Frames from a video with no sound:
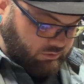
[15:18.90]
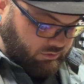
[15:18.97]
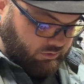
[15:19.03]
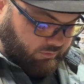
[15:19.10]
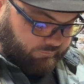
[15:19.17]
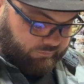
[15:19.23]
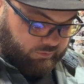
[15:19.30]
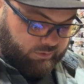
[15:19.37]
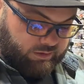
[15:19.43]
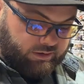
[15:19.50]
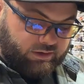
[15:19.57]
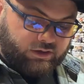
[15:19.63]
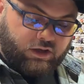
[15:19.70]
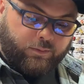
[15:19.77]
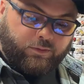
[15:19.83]
Hopefully we can get
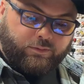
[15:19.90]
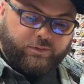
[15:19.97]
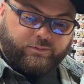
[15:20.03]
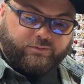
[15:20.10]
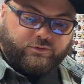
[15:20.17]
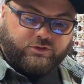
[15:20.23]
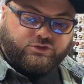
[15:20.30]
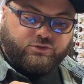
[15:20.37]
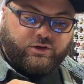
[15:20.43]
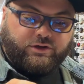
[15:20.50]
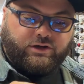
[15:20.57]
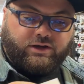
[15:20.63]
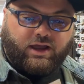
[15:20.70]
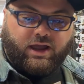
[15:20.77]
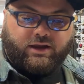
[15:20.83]
a couple people to join
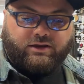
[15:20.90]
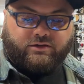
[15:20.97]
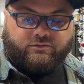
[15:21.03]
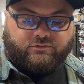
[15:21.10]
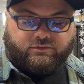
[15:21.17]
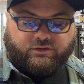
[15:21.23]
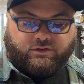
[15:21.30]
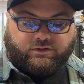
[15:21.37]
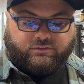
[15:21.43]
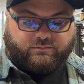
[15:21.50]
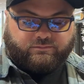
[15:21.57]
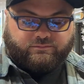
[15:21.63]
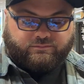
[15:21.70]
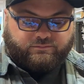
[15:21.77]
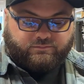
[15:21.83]
in. I didn't really
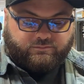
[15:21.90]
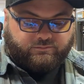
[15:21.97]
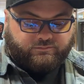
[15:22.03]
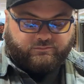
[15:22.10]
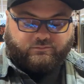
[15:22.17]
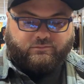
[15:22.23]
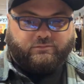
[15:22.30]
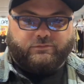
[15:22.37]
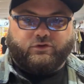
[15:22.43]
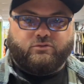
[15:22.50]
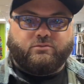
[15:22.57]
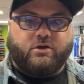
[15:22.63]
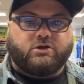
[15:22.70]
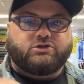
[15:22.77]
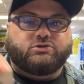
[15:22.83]
do
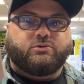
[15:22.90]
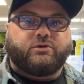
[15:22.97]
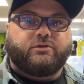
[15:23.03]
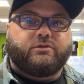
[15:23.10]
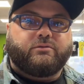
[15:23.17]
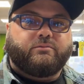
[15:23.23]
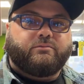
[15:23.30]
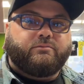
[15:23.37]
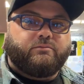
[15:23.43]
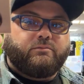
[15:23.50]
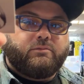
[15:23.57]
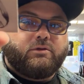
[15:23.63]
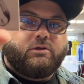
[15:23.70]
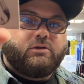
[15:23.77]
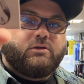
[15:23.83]
much with
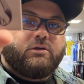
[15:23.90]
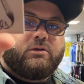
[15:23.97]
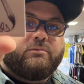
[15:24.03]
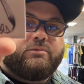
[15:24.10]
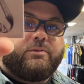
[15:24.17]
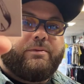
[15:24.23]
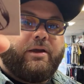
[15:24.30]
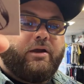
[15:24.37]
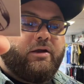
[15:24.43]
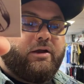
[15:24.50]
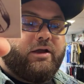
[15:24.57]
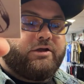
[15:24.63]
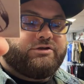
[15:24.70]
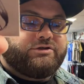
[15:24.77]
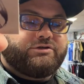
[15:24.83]
preparing.
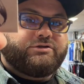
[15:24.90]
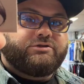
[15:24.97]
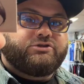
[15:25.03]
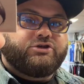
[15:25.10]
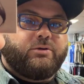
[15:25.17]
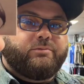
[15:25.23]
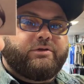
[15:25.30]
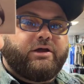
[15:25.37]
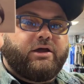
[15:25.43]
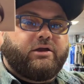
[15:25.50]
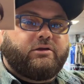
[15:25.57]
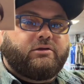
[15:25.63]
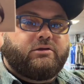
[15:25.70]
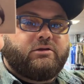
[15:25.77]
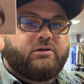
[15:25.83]
I just jumped on.
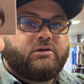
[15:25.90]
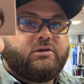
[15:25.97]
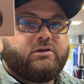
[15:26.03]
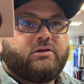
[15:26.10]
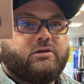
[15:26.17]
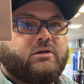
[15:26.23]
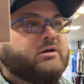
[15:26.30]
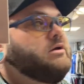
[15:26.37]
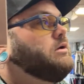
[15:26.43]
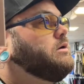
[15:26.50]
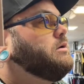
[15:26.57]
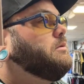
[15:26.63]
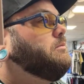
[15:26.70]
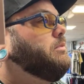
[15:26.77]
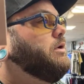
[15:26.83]

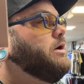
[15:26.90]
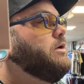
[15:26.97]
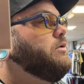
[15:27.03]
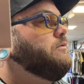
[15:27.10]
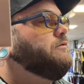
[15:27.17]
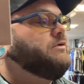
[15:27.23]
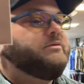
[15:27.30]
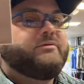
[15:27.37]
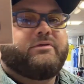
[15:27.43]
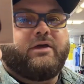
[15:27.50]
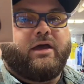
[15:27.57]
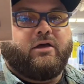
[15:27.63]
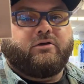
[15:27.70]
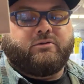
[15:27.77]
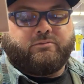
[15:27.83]
But hopefully the
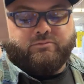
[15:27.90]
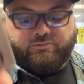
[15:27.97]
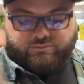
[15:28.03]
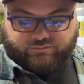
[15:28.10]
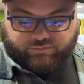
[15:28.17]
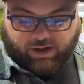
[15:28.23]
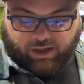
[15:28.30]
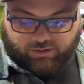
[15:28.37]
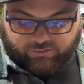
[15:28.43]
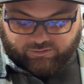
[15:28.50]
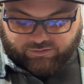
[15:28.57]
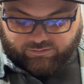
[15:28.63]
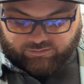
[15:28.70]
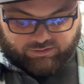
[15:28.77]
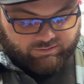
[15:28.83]

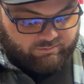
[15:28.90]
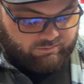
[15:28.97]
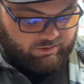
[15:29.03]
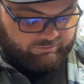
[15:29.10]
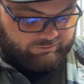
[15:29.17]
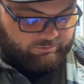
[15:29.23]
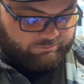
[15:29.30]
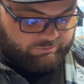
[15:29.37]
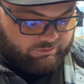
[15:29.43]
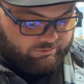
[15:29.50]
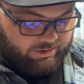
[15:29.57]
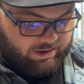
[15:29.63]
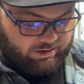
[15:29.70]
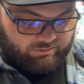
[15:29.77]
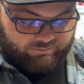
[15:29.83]
algorithm didn't mess up too
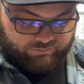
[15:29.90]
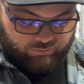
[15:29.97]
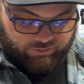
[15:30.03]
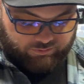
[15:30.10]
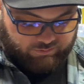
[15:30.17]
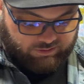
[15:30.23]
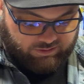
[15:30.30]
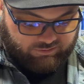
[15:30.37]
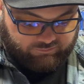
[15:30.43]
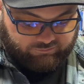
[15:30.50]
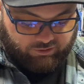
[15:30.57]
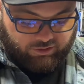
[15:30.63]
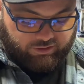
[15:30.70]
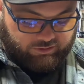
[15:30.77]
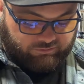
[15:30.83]
bad with me
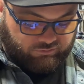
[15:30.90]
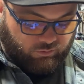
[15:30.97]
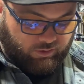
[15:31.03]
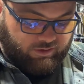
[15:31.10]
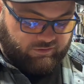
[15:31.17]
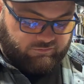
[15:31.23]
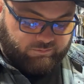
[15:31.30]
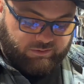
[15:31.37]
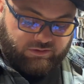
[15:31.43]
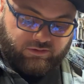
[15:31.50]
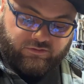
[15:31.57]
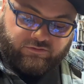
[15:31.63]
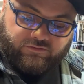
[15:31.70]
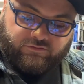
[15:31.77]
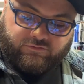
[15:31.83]
starting twice
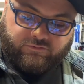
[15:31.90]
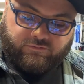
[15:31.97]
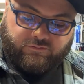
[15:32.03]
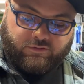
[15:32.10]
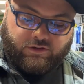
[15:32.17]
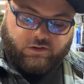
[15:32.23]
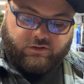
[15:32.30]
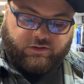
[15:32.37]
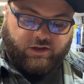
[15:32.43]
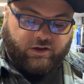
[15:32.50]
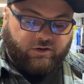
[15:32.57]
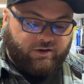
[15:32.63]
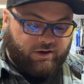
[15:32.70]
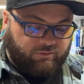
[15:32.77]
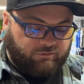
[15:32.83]
because the
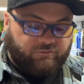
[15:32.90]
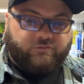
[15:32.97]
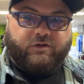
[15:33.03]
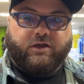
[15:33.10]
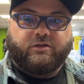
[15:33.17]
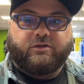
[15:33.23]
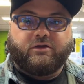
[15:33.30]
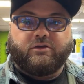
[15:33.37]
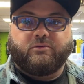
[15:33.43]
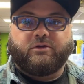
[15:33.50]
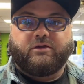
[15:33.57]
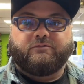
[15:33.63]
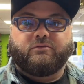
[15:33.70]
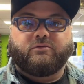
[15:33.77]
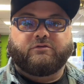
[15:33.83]
internet was failing or
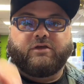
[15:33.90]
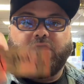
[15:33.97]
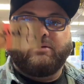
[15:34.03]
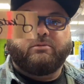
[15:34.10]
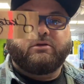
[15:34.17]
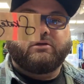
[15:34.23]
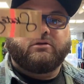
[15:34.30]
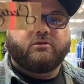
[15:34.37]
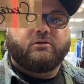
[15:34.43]
whatever was happening.